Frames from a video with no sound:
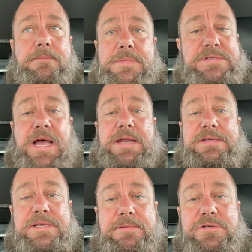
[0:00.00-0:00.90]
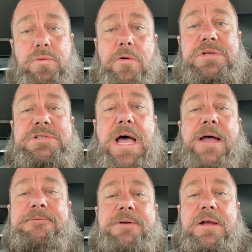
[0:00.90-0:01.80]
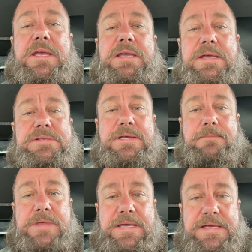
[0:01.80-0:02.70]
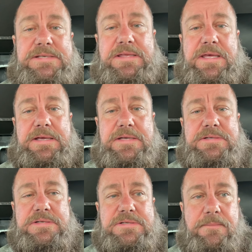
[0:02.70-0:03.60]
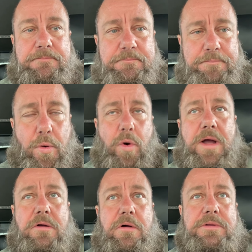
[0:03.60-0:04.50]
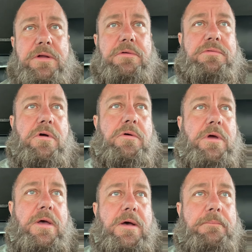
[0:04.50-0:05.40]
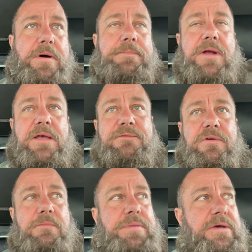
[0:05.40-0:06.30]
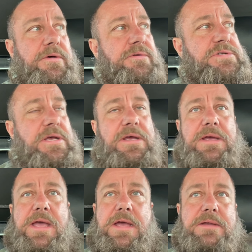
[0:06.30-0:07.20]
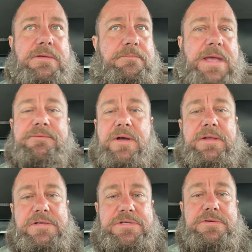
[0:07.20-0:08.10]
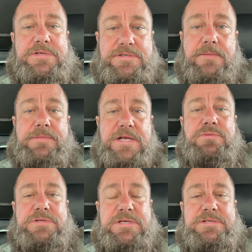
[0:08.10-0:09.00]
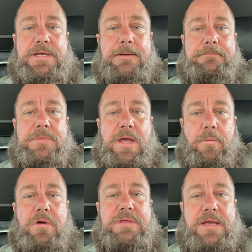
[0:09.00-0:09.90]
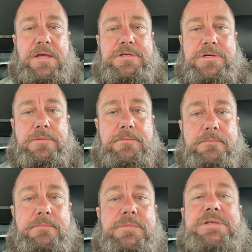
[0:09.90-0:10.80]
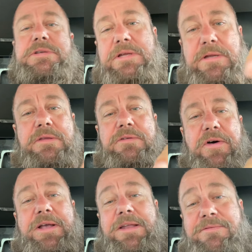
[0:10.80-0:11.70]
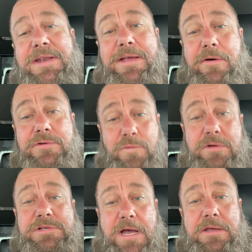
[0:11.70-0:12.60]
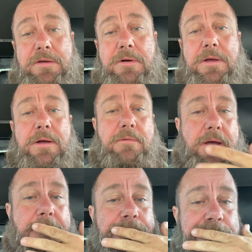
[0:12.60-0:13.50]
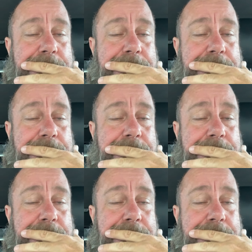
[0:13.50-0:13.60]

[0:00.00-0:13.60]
It's not easy. This road is not fucking easy. The easy thing is to pour alcohol down your throat, pump your ass full of pills, and to make fucking excuses. That's what's easy. And where'd that get you? Listening to this fucking video is where it's got you, right?